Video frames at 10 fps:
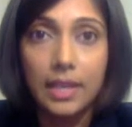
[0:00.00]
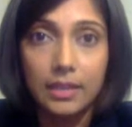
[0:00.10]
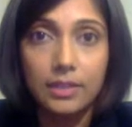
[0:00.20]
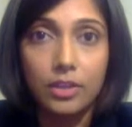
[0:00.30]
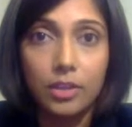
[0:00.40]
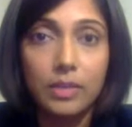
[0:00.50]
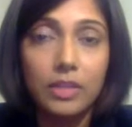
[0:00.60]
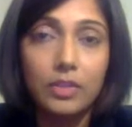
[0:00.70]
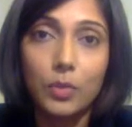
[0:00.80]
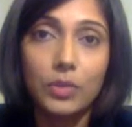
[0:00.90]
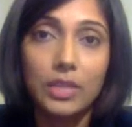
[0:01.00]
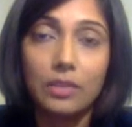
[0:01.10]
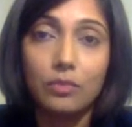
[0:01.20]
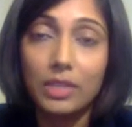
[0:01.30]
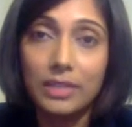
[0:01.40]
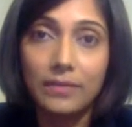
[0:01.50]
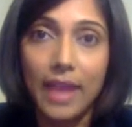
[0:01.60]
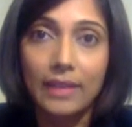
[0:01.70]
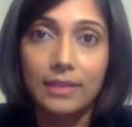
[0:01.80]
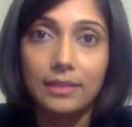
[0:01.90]
determine associated risk
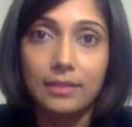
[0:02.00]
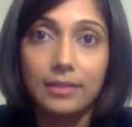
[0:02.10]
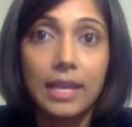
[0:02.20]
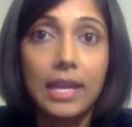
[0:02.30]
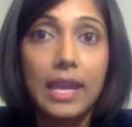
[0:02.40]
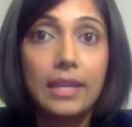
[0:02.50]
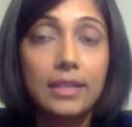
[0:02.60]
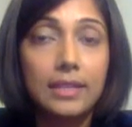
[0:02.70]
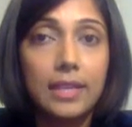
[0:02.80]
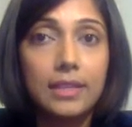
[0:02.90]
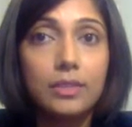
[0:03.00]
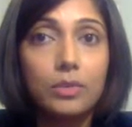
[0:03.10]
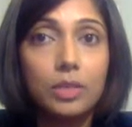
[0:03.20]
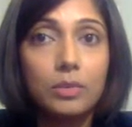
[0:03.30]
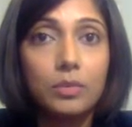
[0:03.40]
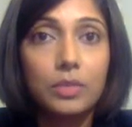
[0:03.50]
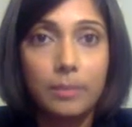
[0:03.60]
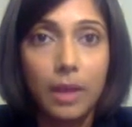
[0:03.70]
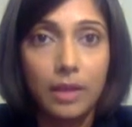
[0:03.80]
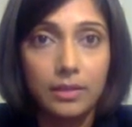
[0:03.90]
factors, and assess treatment
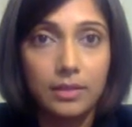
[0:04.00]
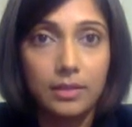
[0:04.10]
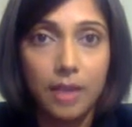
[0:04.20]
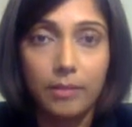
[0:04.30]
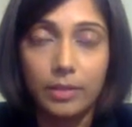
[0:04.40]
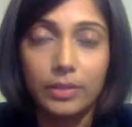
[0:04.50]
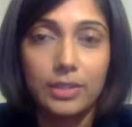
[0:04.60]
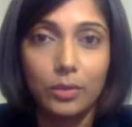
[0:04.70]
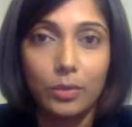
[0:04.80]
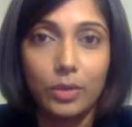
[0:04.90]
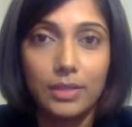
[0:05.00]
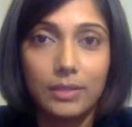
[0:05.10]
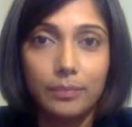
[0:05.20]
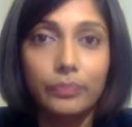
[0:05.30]
response to topical steroids.